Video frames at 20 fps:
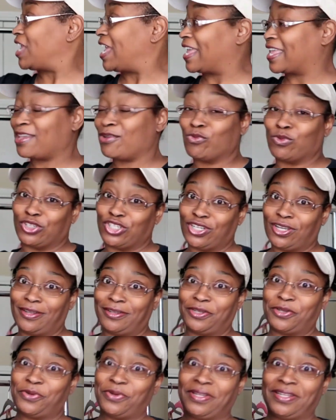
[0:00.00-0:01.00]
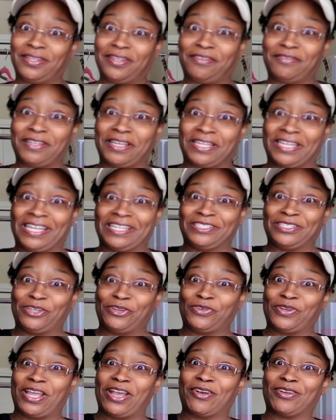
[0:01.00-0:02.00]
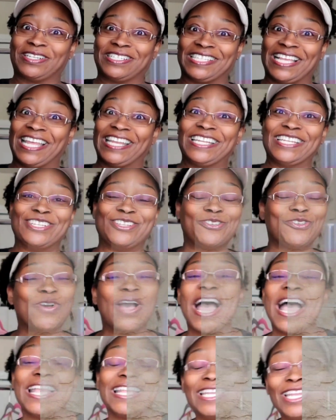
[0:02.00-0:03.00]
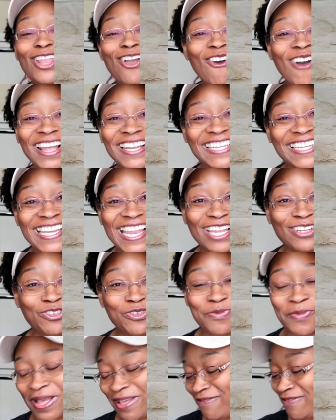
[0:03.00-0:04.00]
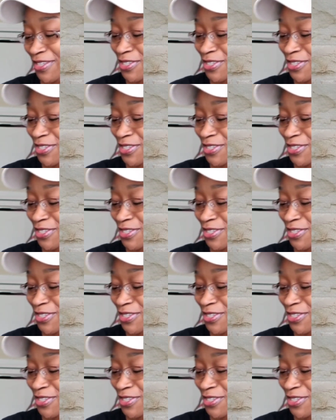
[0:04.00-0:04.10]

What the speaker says: jacket, which y'all know I loved how that turned out because I did not do my